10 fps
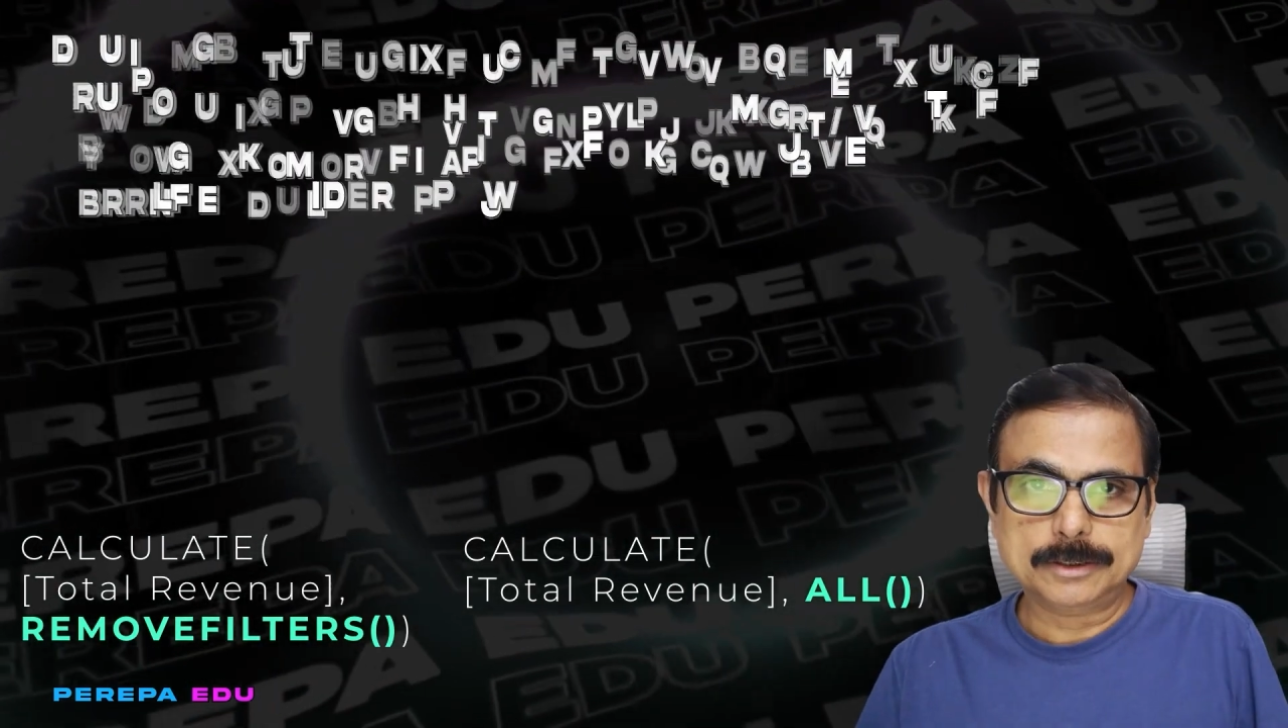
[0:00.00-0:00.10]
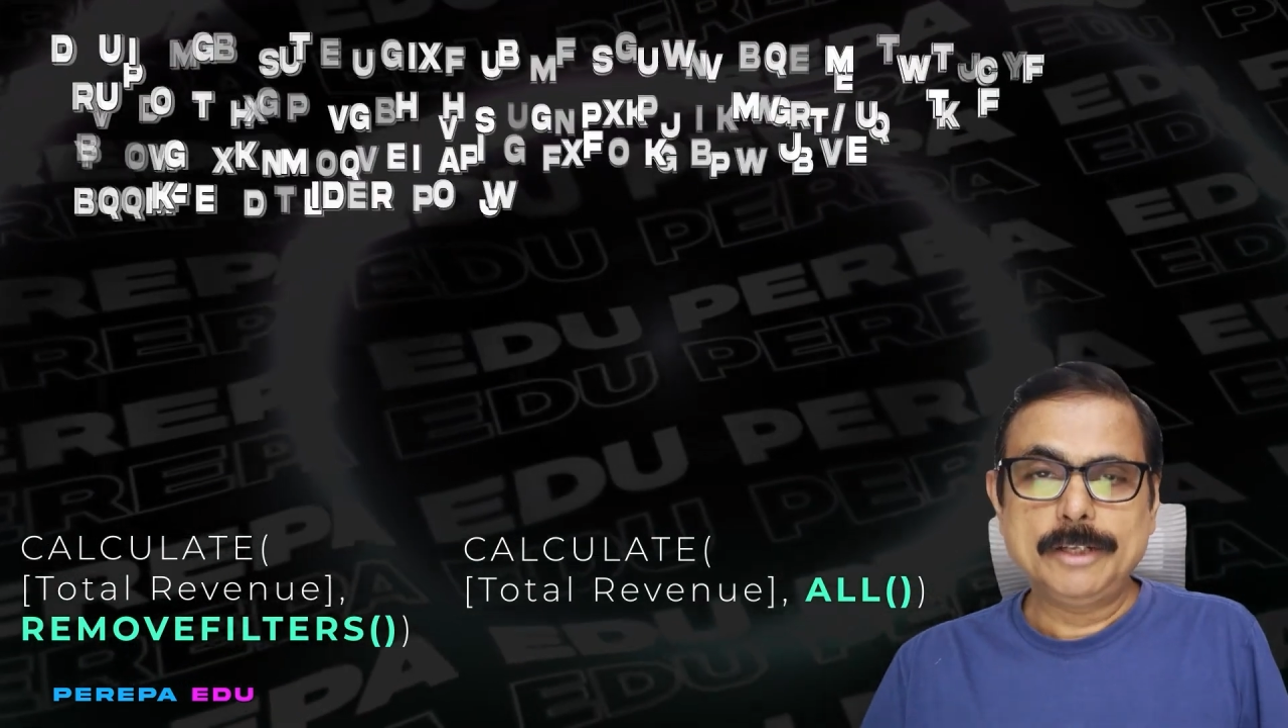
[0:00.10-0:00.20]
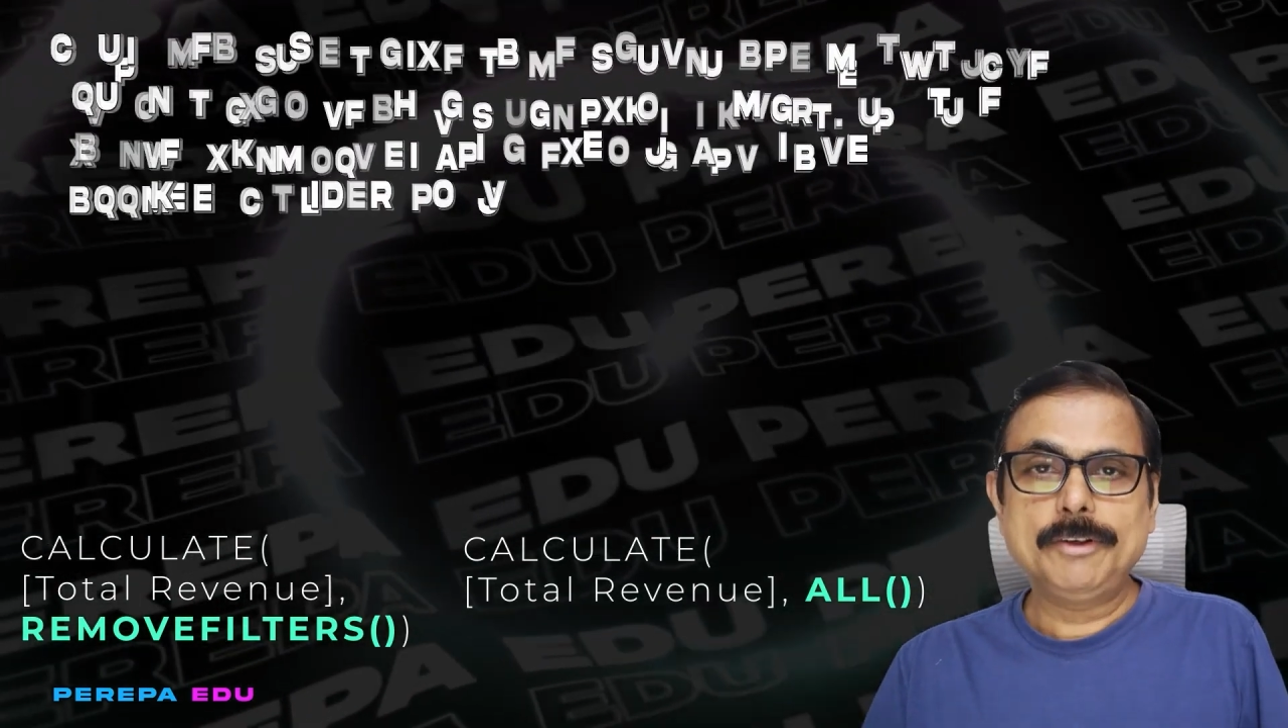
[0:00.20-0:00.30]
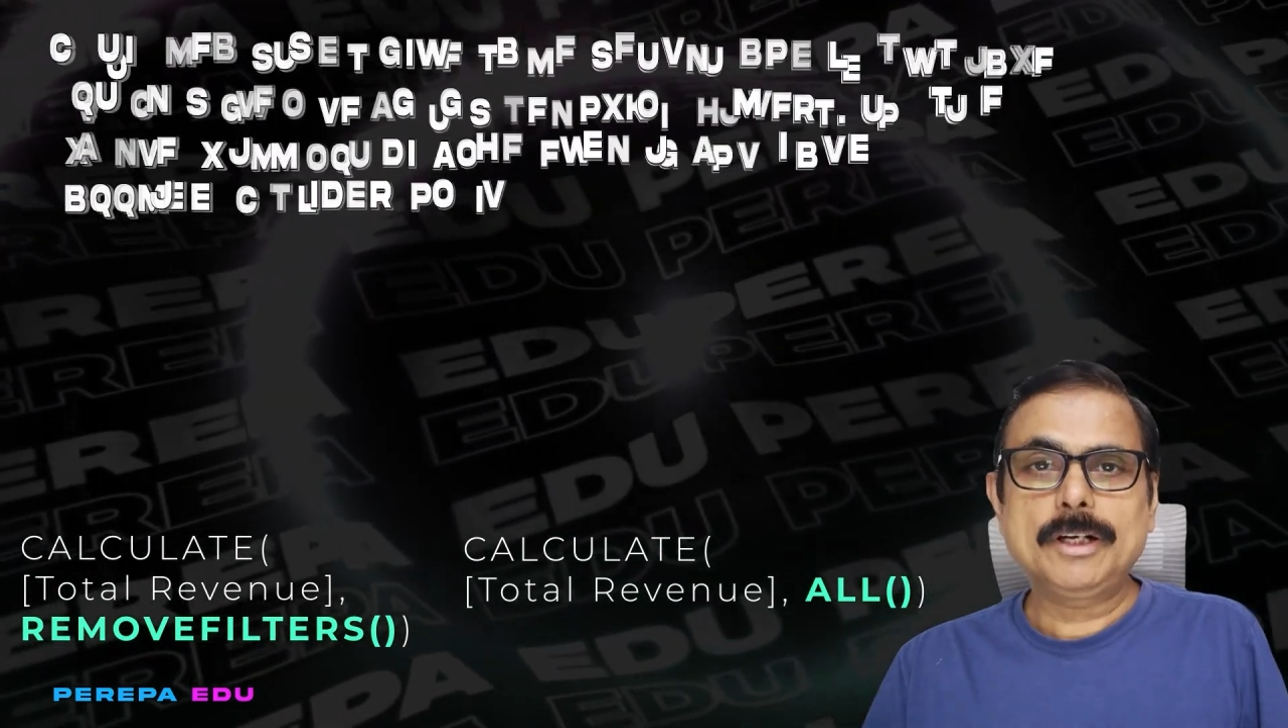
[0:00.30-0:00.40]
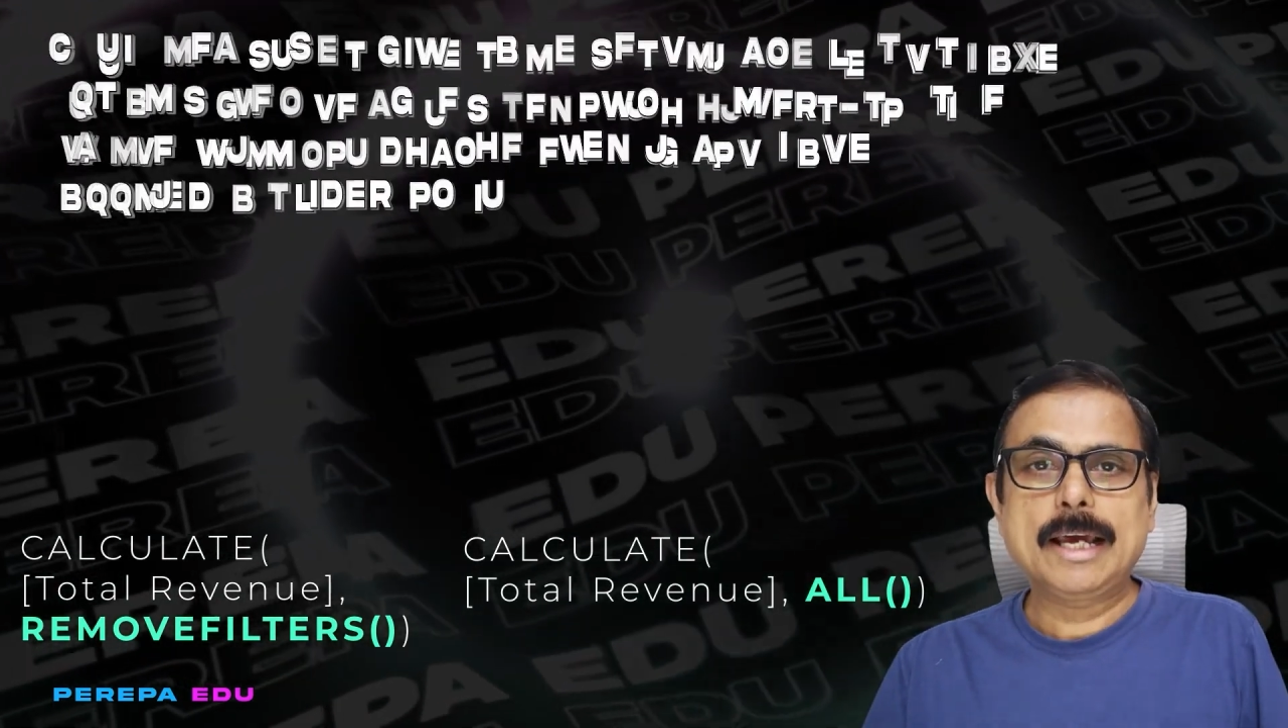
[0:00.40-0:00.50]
They will